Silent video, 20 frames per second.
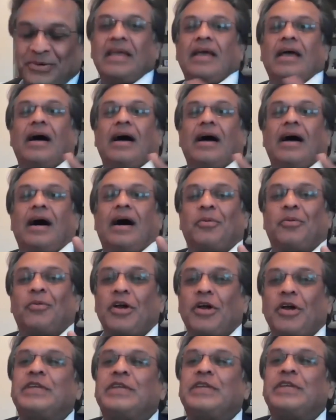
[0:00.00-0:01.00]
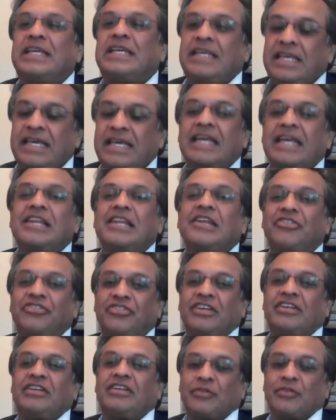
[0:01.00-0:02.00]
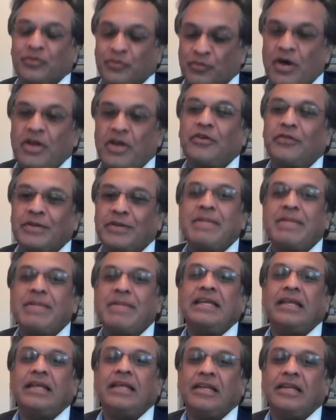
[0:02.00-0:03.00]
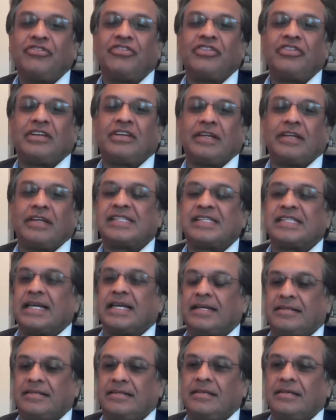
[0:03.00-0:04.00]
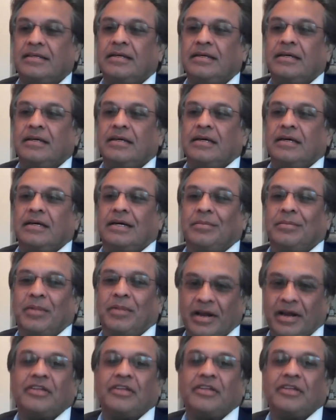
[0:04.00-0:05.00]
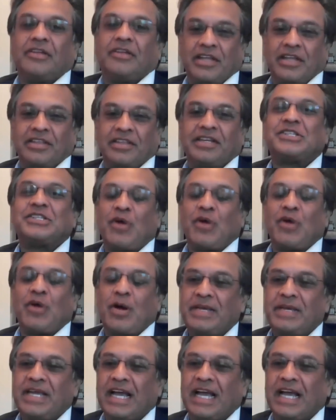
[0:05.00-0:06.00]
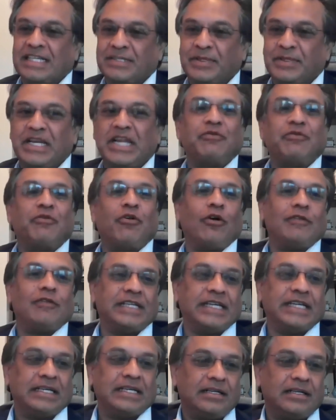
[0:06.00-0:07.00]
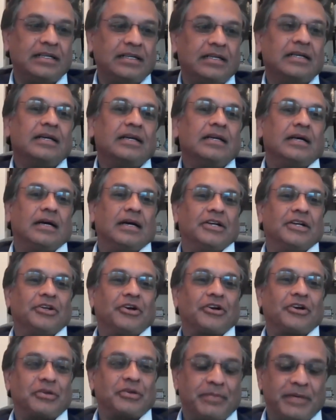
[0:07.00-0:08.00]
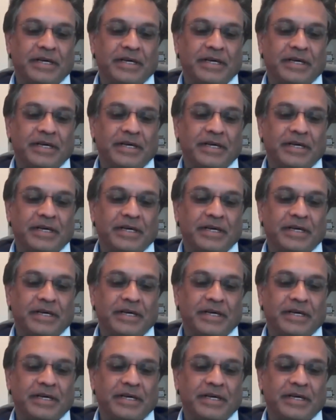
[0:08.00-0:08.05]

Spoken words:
Okay. One of the key initiatives, one of the many initiatives that Maharaj Radhanath Swami has been involved in, Dr.